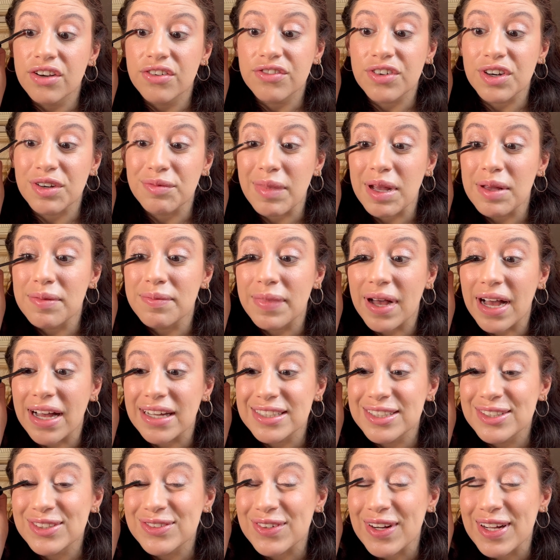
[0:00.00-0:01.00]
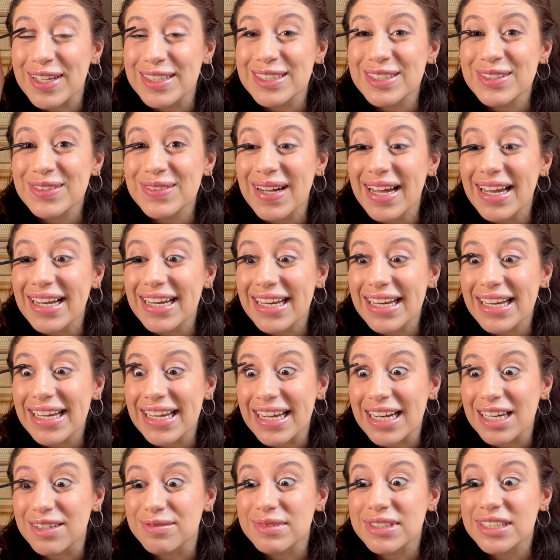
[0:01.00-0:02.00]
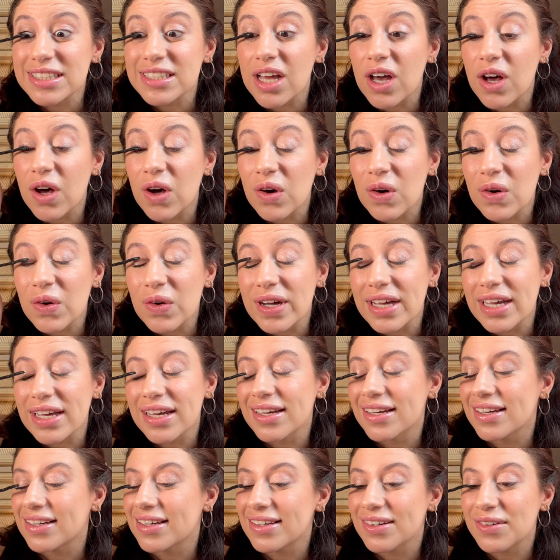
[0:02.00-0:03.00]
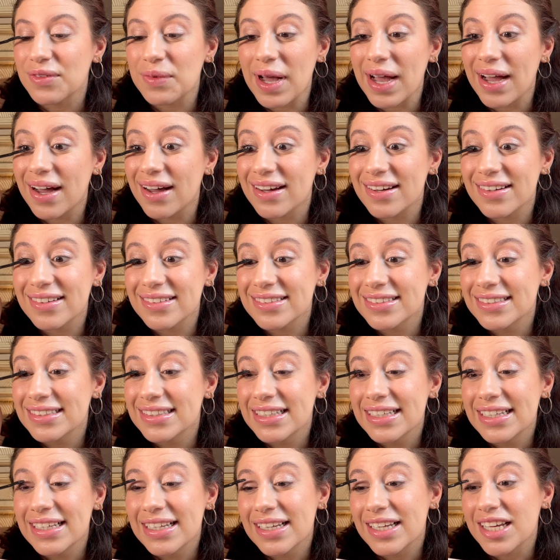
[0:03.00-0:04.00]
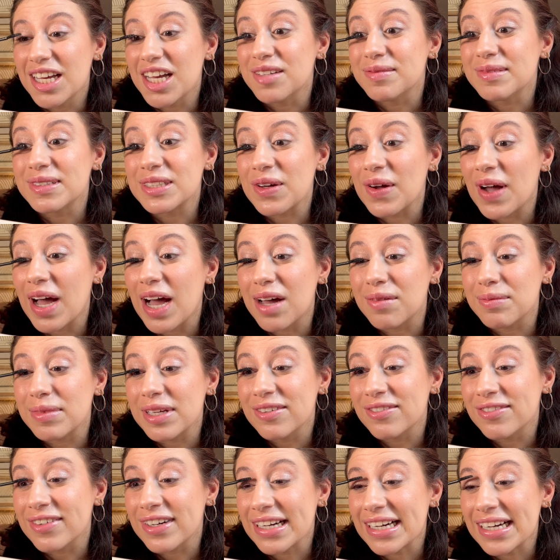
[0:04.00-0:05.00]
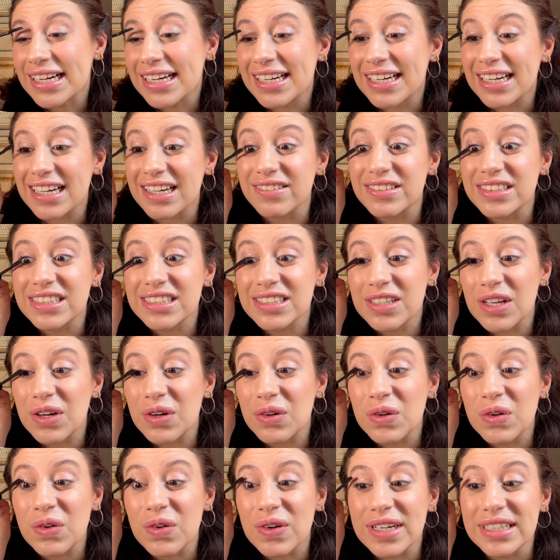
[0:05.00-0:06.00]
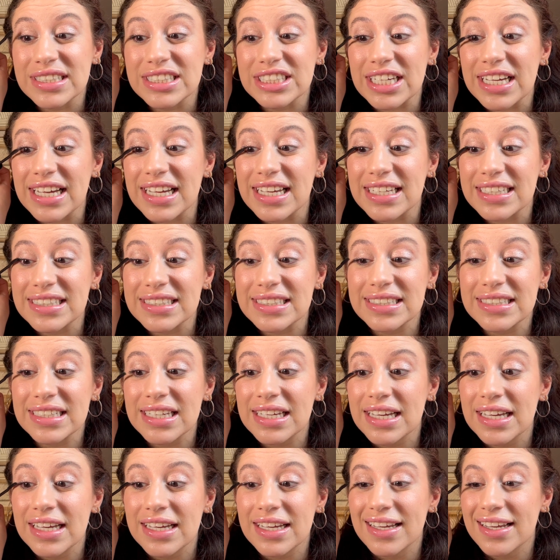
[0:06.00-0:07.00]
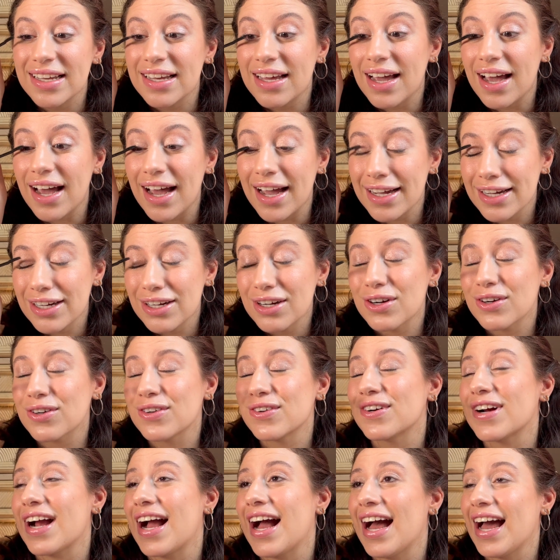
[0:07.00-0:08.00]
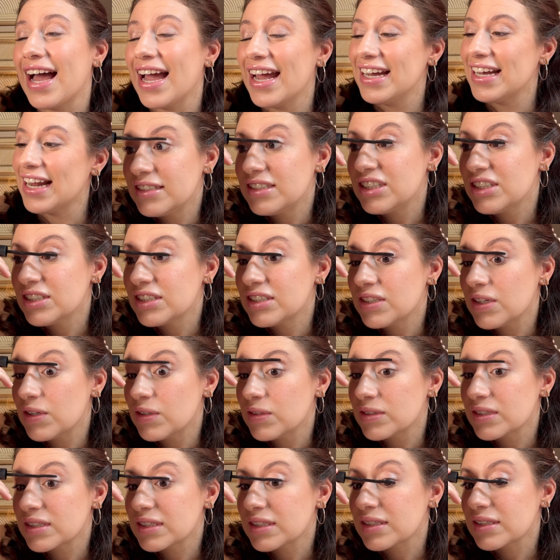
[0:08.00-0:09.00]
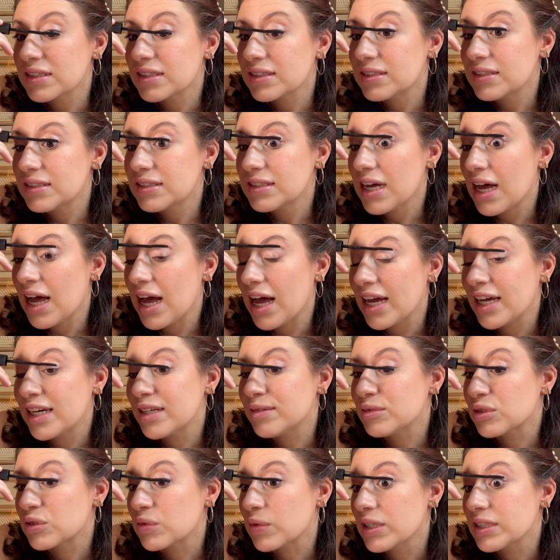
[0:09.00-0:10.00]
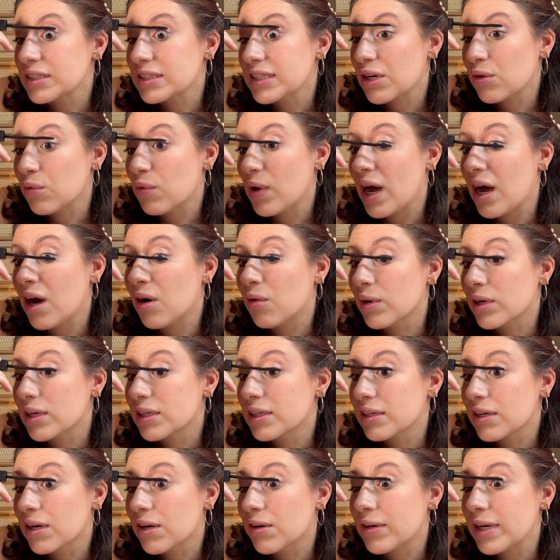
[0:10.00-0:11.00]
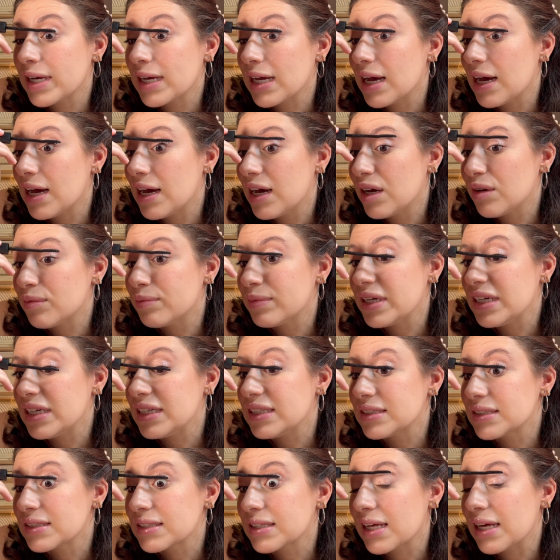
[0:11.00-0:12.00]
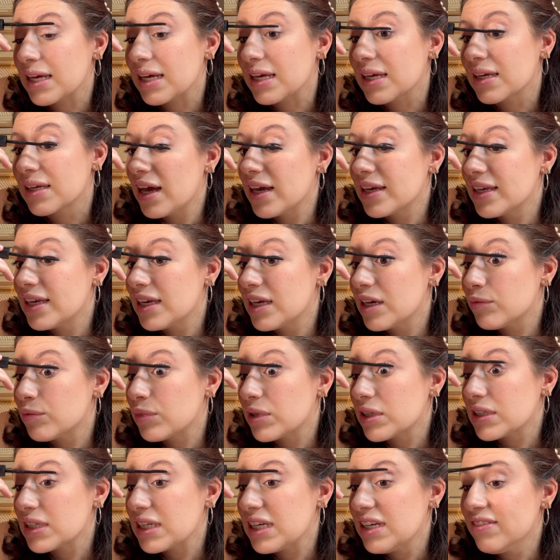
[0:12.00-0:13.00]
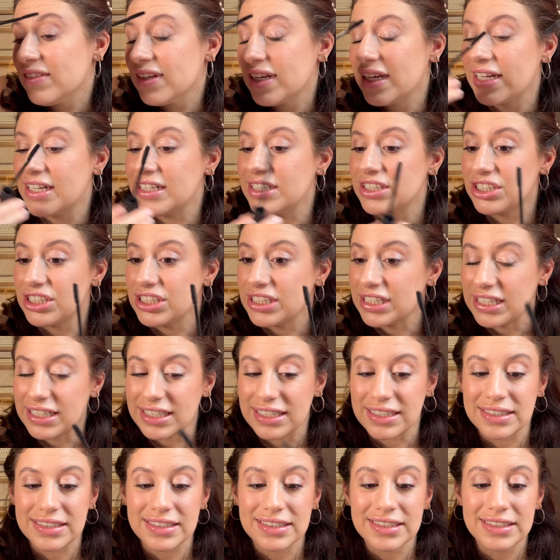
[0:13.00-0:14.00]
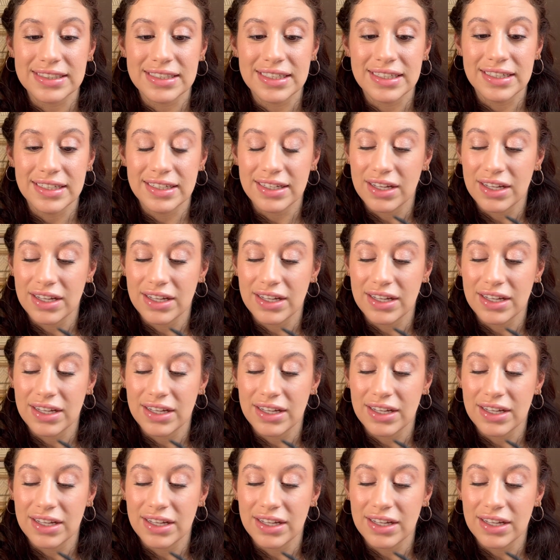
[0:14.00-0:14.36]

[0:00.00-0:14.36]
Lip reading: for my best friend's wedding, and I'm so, wow, I'm so happy for her. It was so gorgeous. I cried. It's just those times where it's like, wow, we're growing up, and it's like, I can't believe it. She's